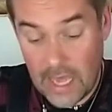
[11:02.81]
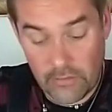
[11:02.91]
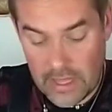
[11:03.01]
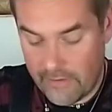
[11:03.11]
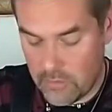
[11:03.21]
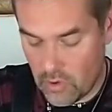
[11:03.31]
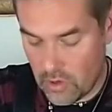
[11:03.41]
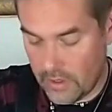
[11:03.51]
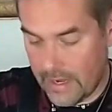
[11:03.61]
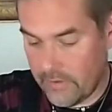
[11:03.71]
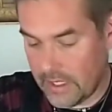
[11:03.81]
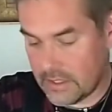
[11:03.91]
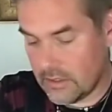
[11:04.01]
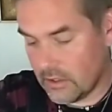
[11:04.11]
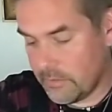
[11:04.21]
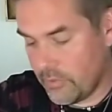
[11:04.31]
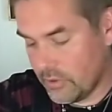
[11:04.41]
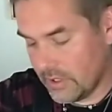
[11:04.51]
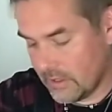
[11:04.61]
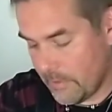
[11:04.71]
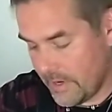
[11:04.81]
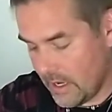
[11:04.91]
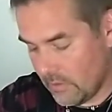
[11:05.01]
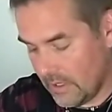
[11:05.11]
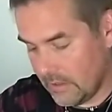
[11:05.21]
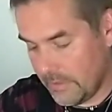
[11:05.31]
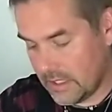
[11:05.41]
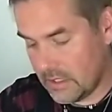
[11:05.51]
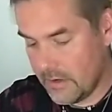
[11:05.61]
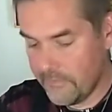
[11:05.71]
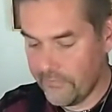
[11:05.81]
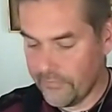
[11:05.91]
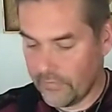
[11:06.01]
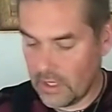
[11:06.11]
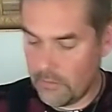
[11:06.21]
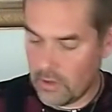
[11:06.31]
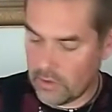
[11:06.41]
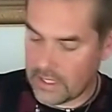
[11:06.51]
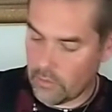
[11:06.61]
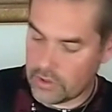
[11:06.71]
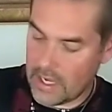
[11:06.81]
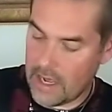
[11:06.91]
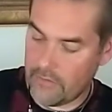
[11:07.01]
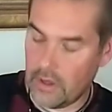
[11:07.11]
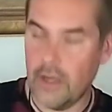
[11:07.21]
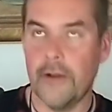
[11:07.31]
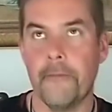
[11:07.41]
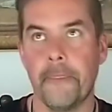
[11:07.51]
I will have more on. I will start pushing them down a little bit because I want to have.